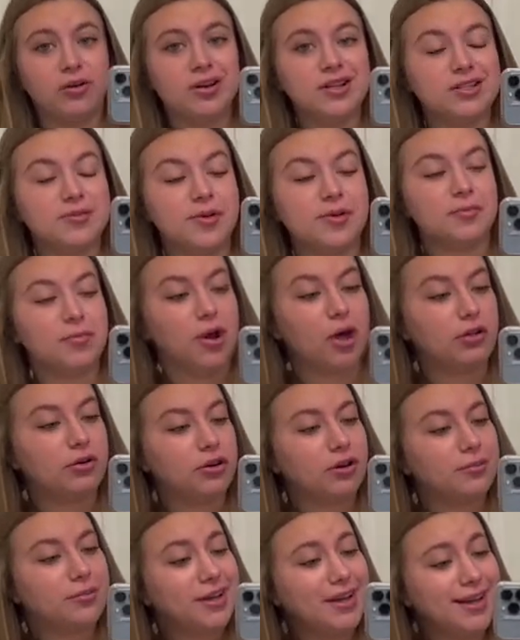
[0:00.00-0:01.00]
has been
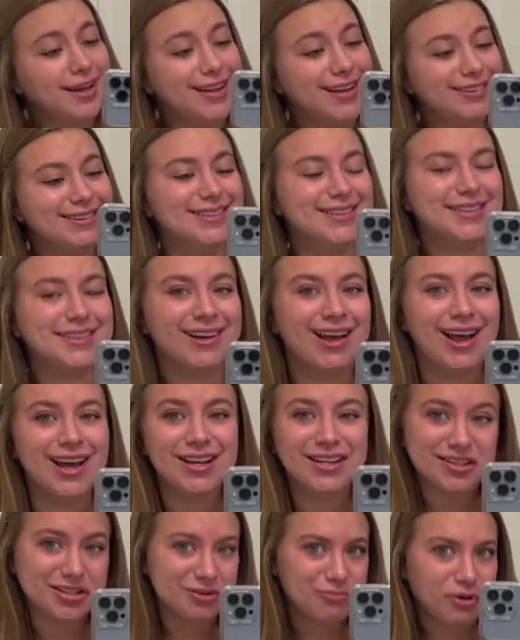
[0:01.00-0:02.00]
bothering me.
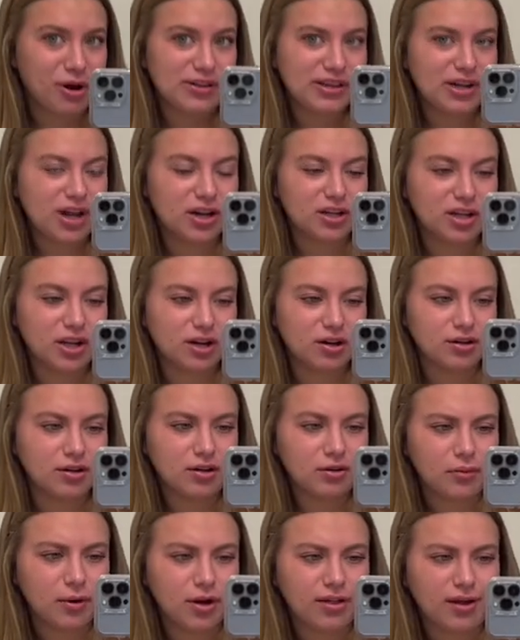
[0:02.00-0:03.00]
Probably not a good idea to
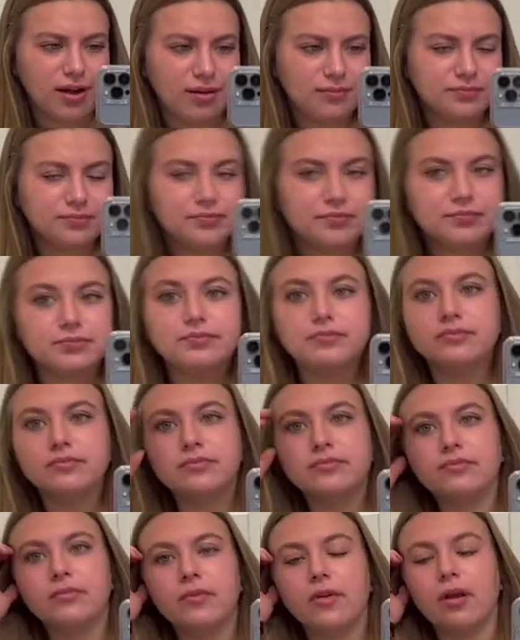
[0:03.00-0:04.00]
wear that,
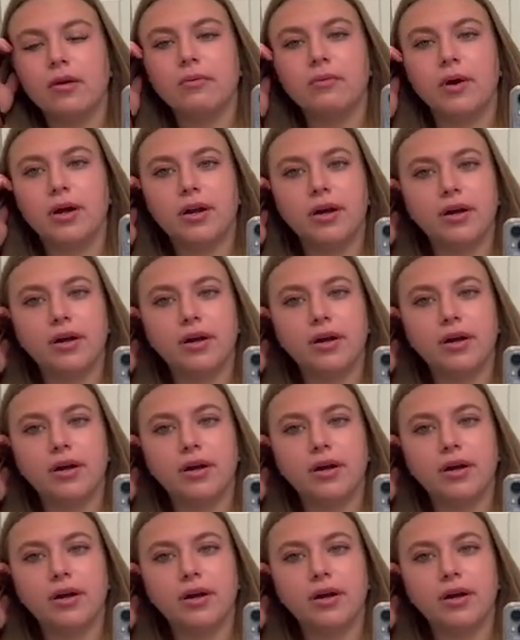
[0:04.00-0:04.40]
but